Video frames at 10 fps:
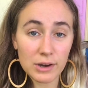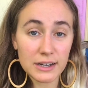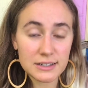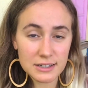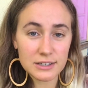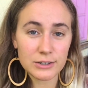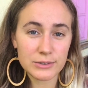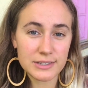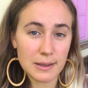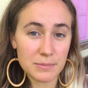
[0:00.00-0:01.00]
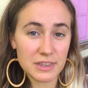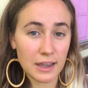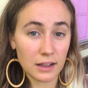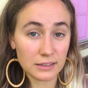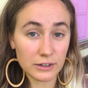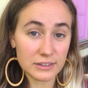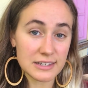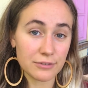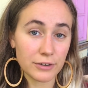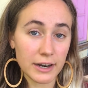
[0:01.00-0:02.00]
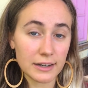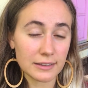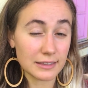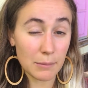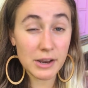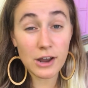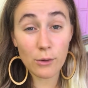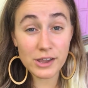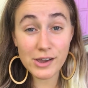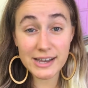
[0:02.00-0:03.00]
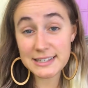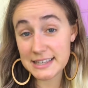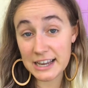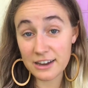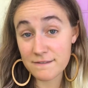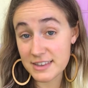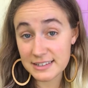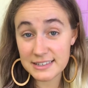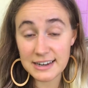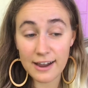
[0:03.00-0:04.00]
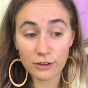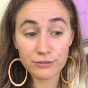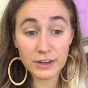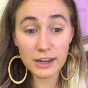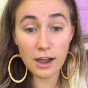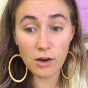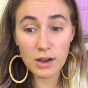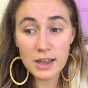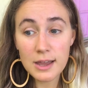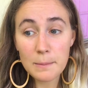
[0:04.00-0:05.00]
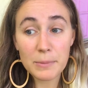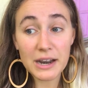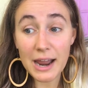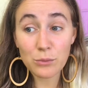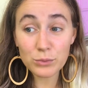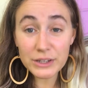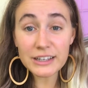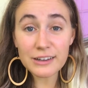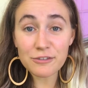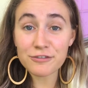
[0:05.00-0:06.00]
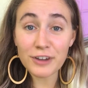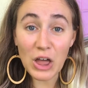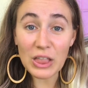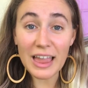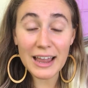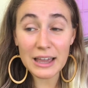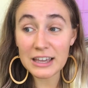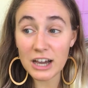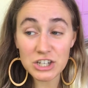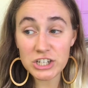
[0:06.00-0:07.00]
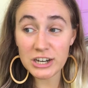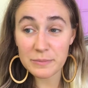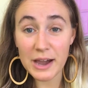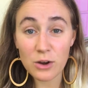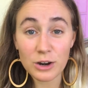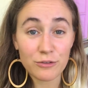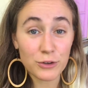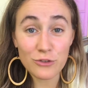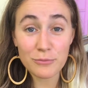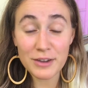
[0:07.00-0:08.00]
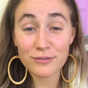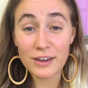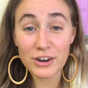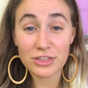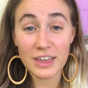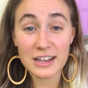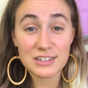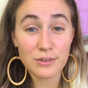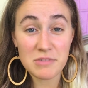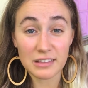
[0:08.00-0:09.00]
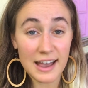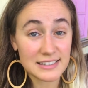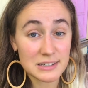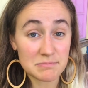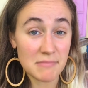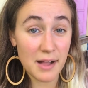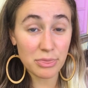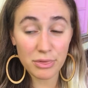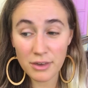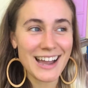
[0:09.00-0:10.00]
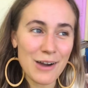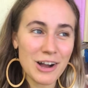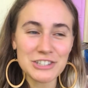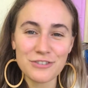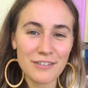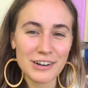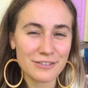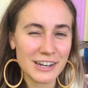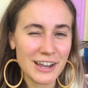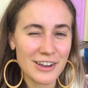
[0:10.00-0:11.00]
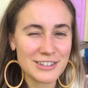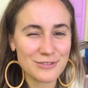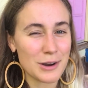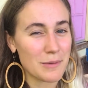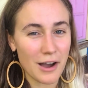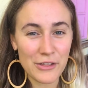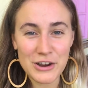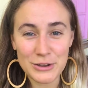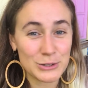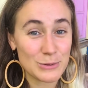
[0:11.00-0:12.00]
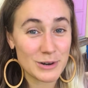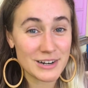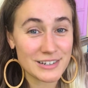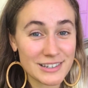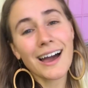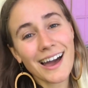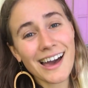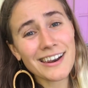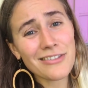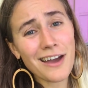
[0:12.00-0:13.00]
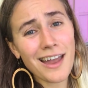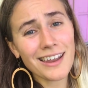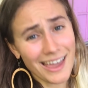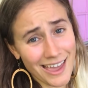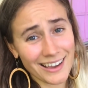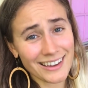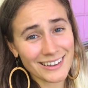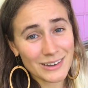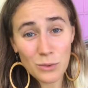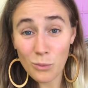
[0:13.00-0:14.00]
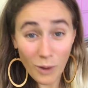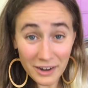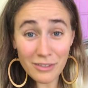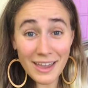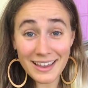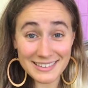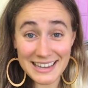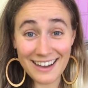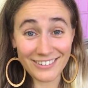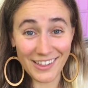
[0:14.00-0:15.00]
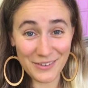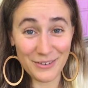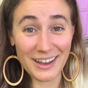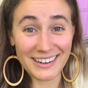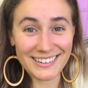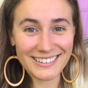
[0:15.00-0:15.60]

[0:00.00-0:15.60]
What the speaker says: wanted to do something a little different. Let me know what you guys think of this style of video, but I really felt like gushing about a few of my favorite things from the last month. I watch favorite videos from other YouTubers, and I thought, heck, why do they get to have all the fun?